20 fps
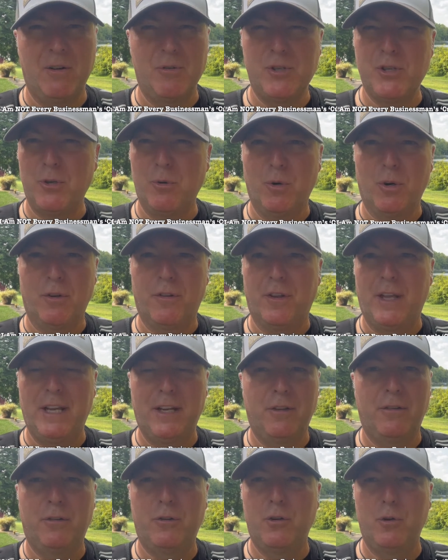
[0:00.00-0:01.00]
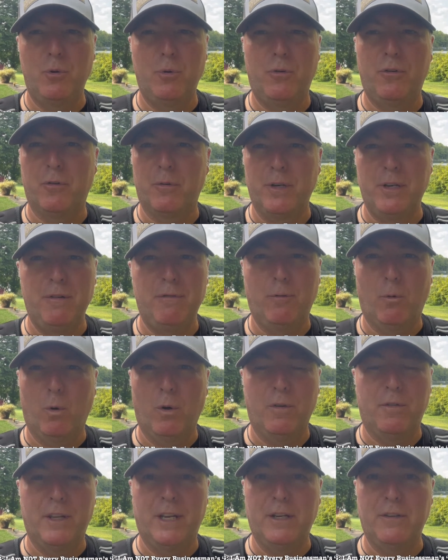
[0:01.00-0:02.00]
two or things, two, three,
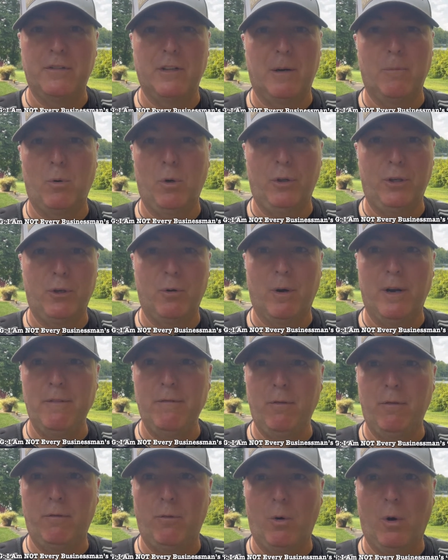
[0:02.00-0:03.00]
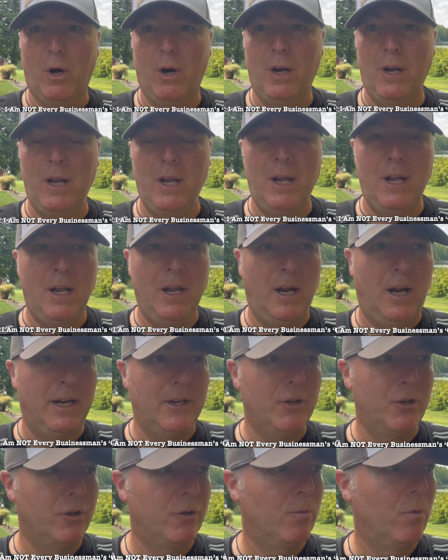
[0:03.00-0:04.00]
four things that I'm really grateful for. I
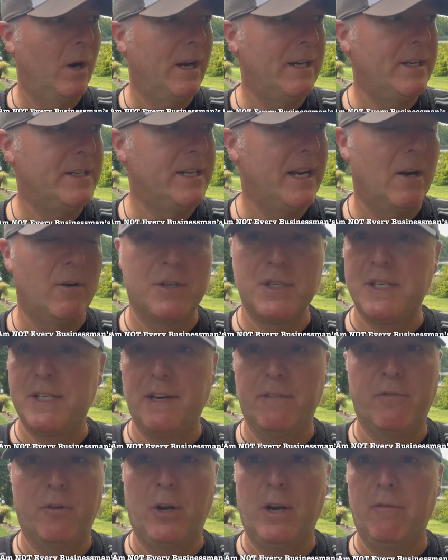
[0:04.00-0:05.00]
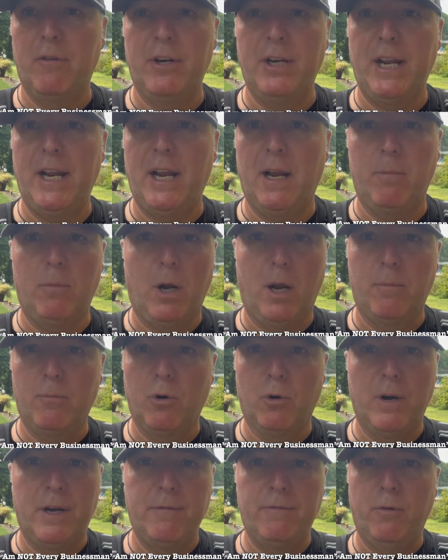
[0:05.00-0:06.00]
could write down, it's different every day. I'm, I'm
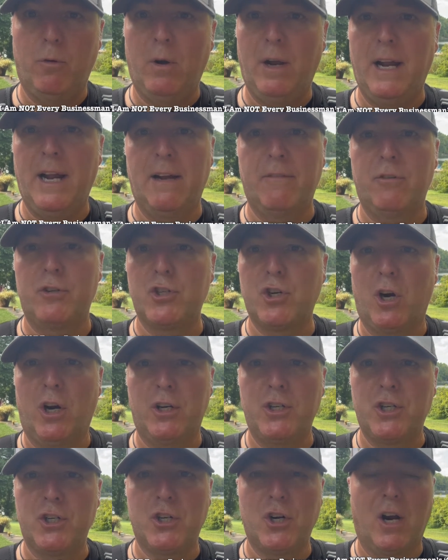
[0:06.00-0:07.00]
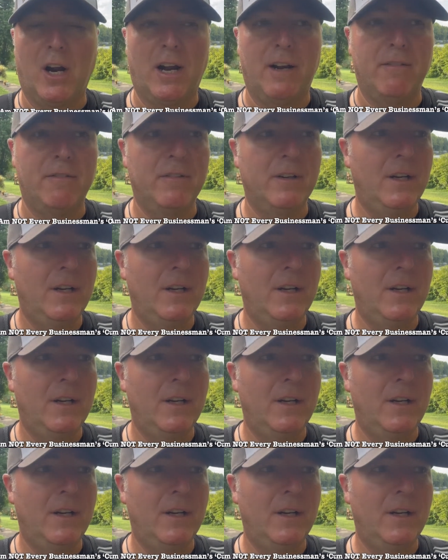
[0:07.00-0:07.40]
grateful I have a truck to drive.